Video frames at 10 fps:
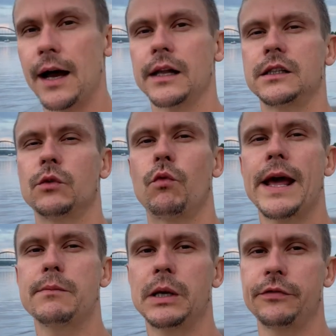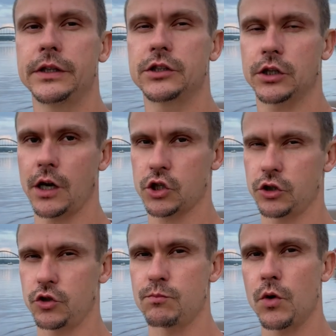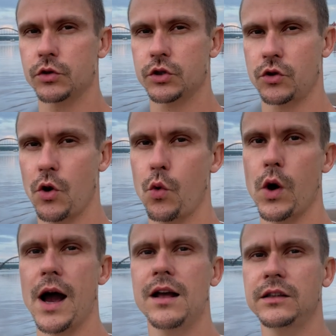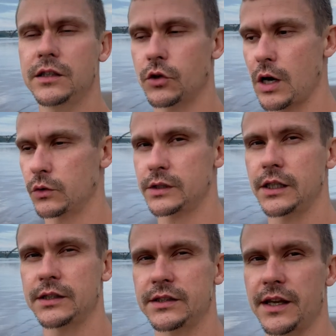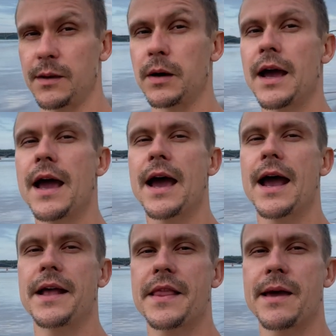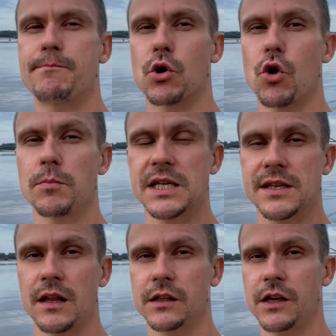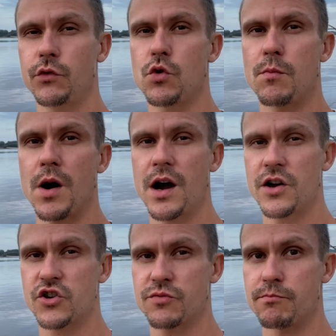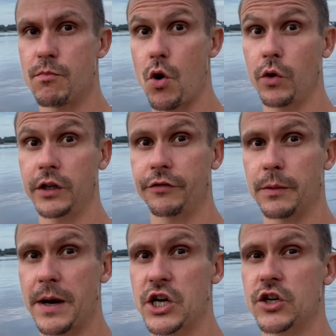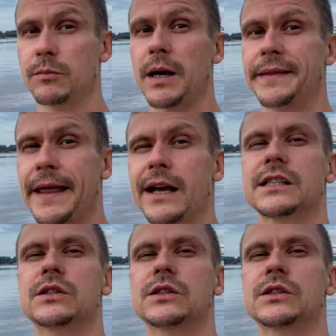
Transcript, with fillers: I did a very brief introduction to Moscow Underground system and I promise I'll give you much more information in my next